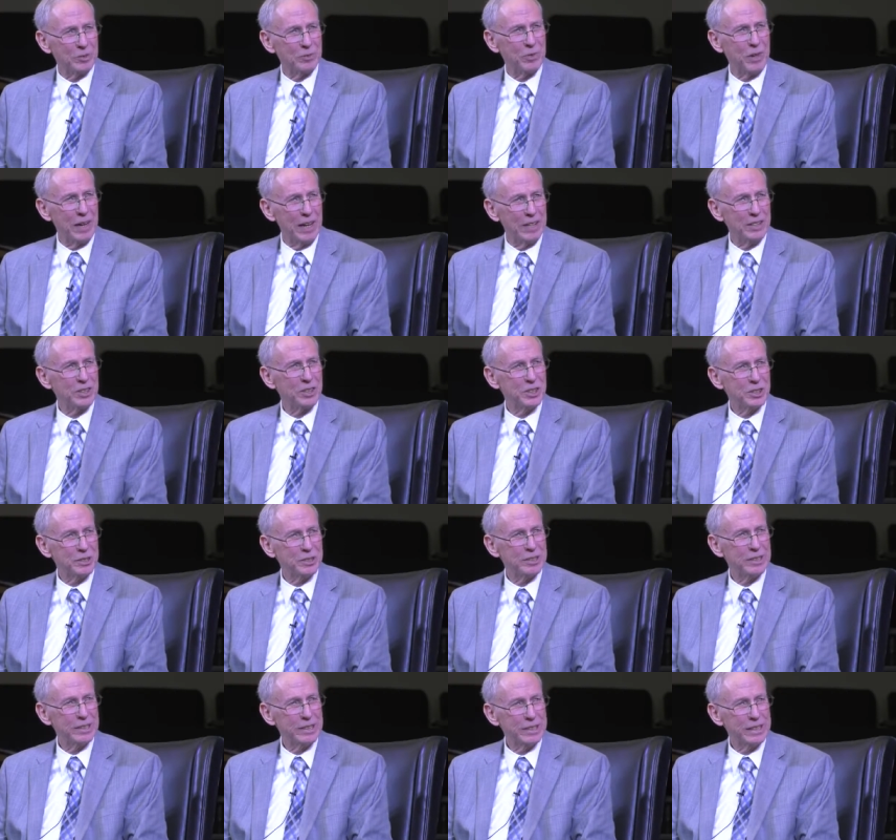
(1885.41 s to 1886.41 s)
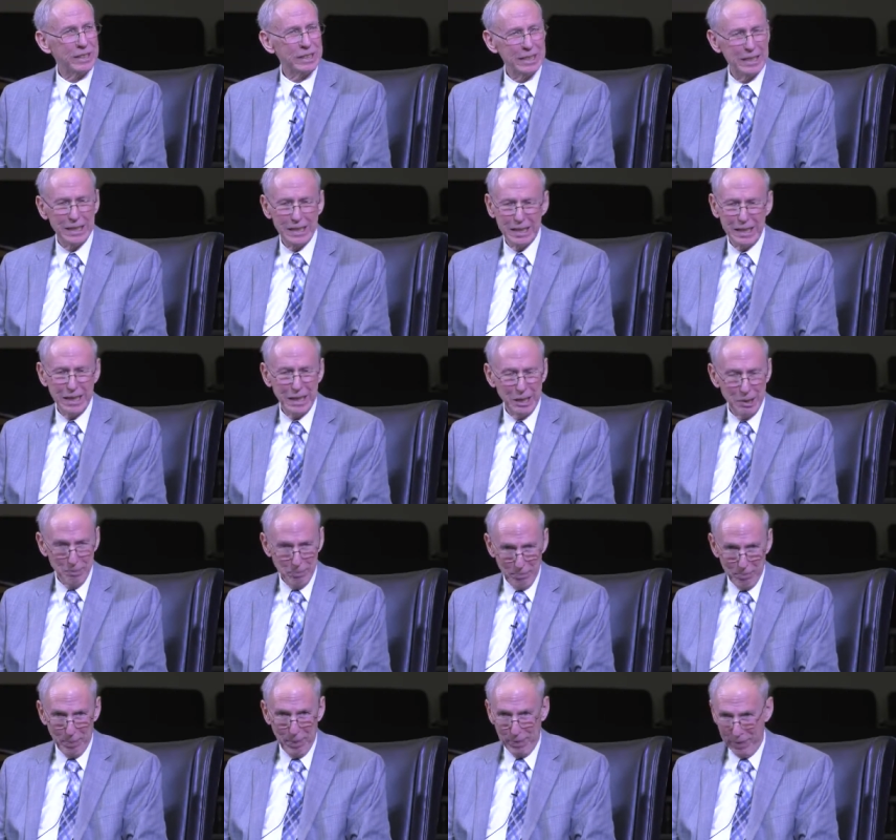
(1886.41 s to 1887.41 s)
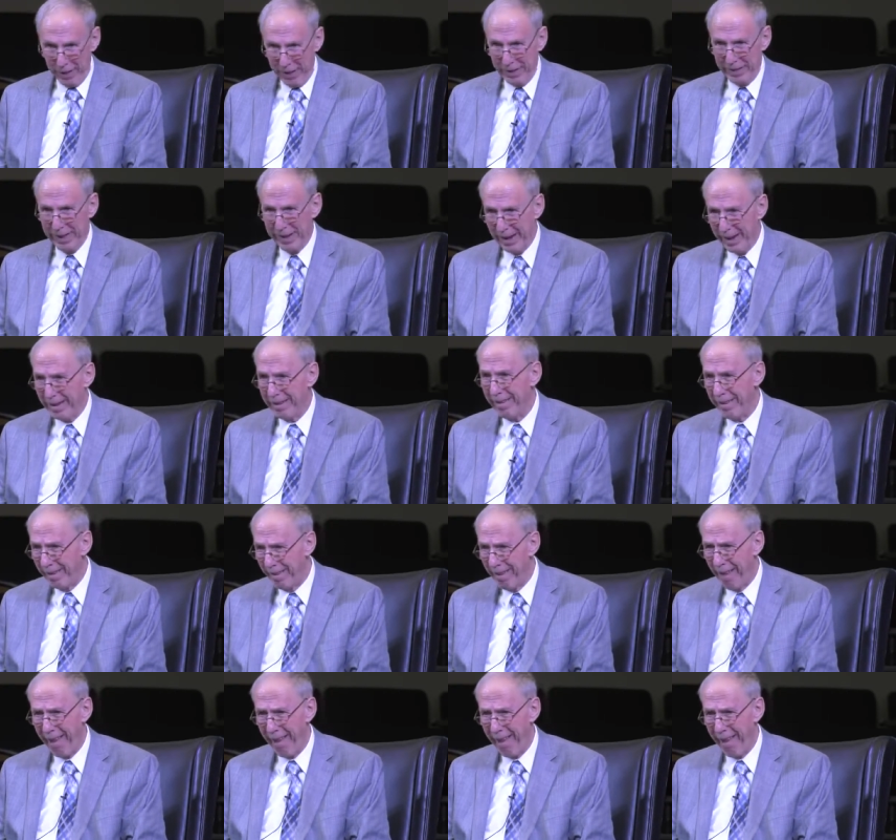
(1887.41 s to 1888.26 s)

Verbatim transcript: friends, but they did.